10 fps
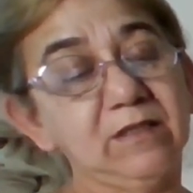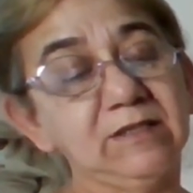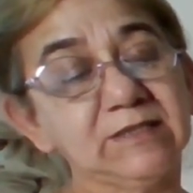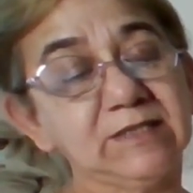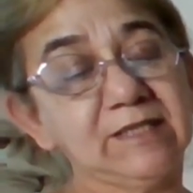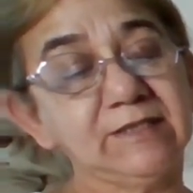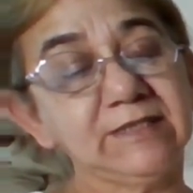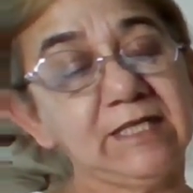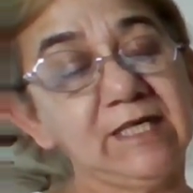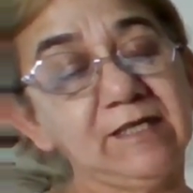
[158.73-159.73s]
It's got the
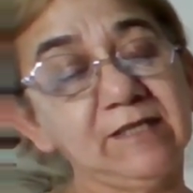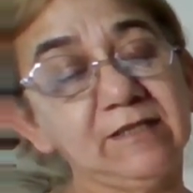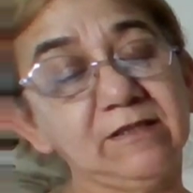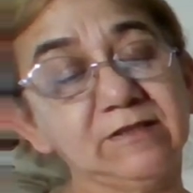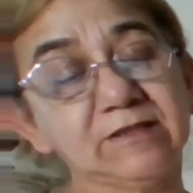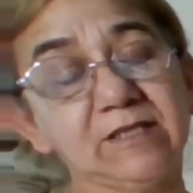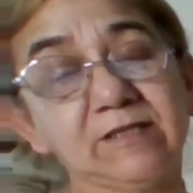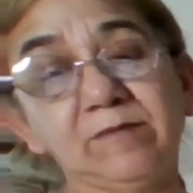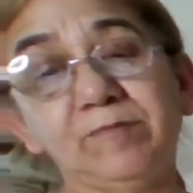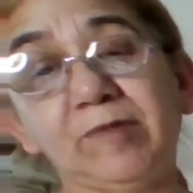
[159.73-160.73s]
tag, it's
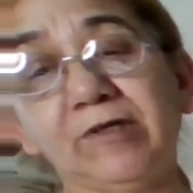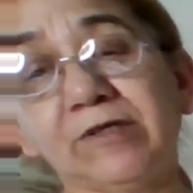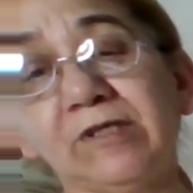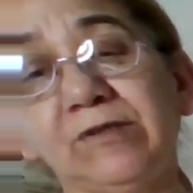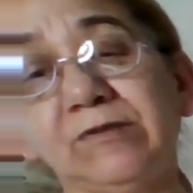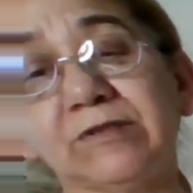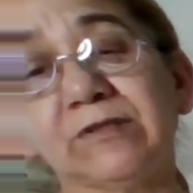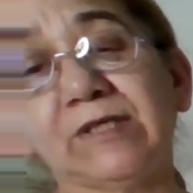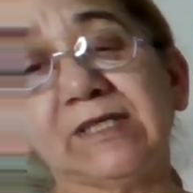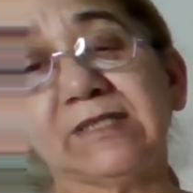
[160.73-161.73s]
got the barcode
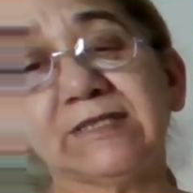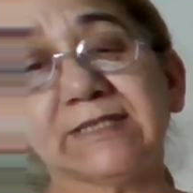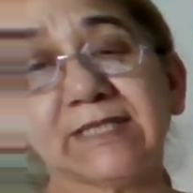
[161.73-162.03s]
so I can